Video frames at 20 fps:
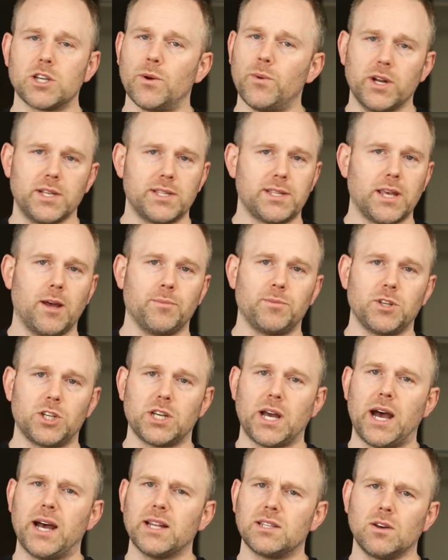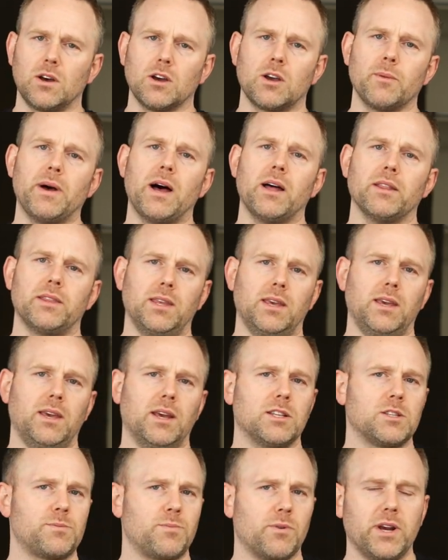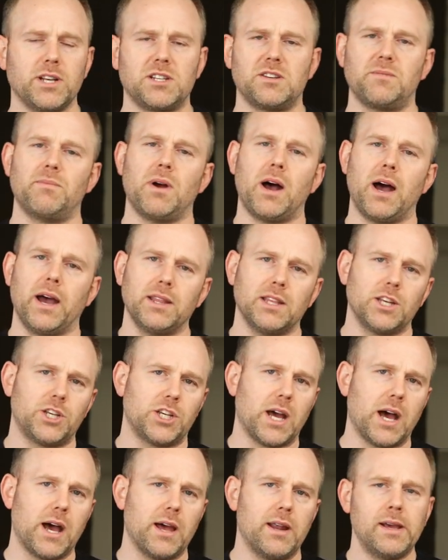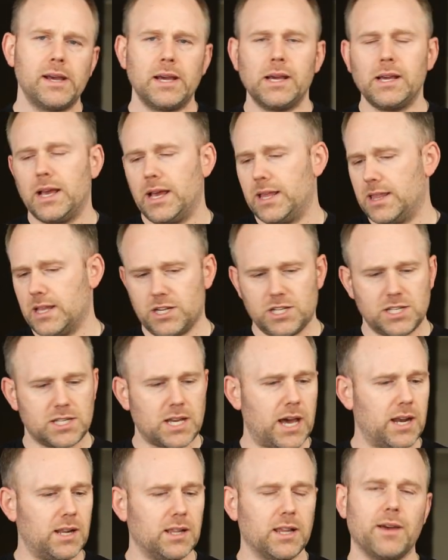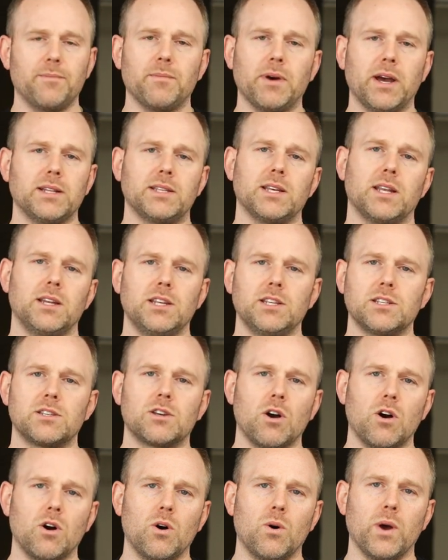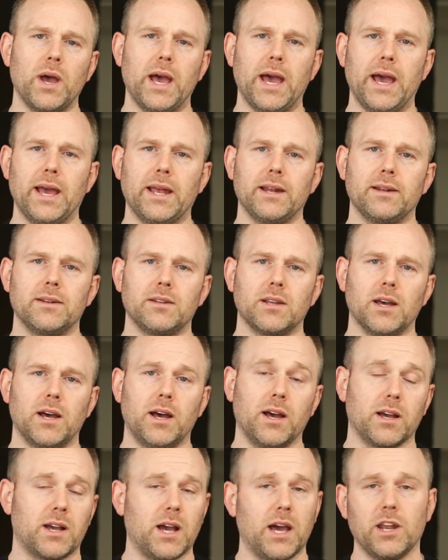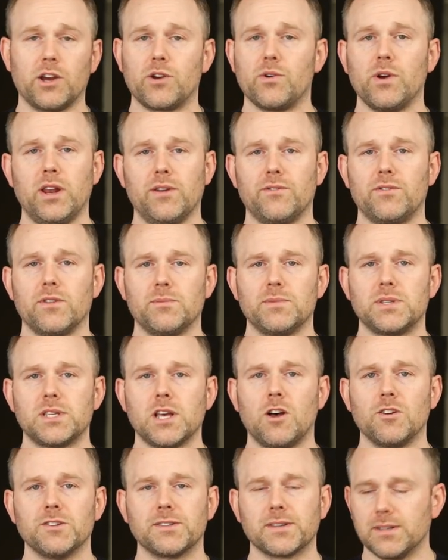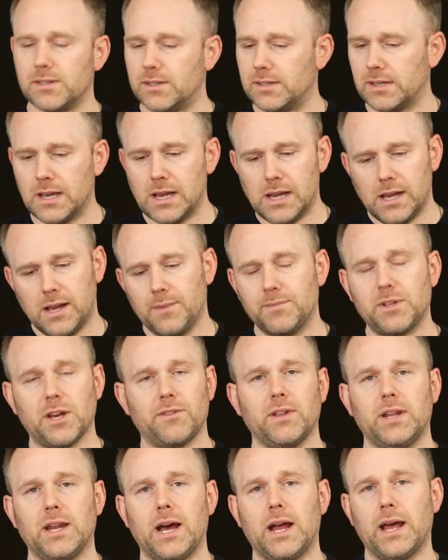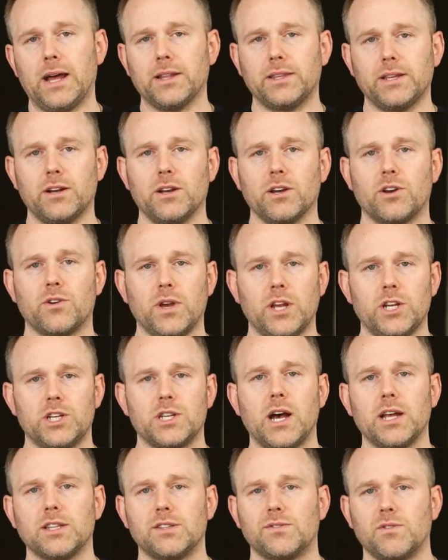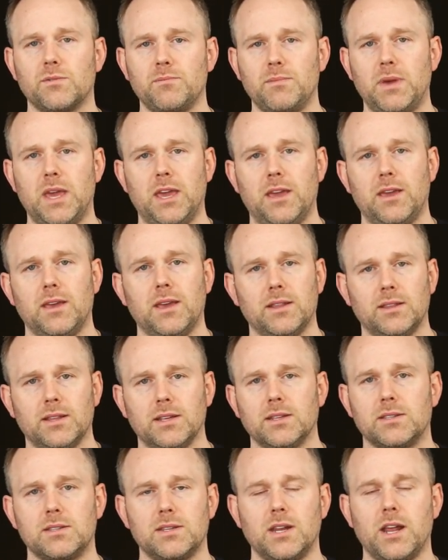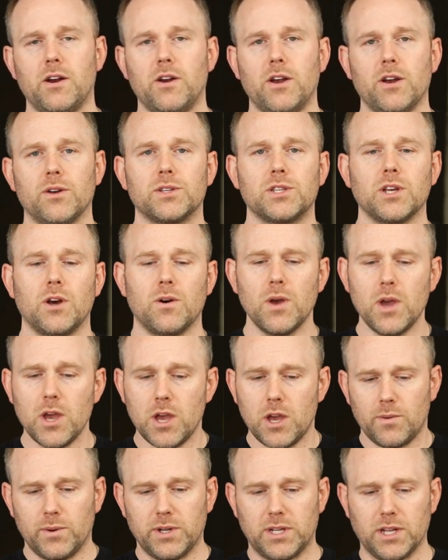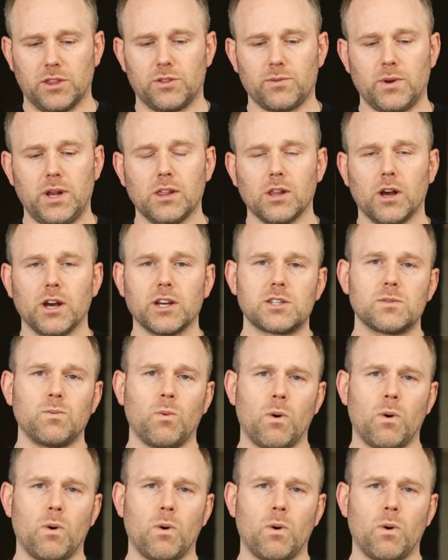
I want to set up the shot, talk about the inspiration behind the shot, and then just kind of let my attendees go and kind of create it for themselves, because I'm definitely not out there to create shots for me in this scenario. So we did 3 looks.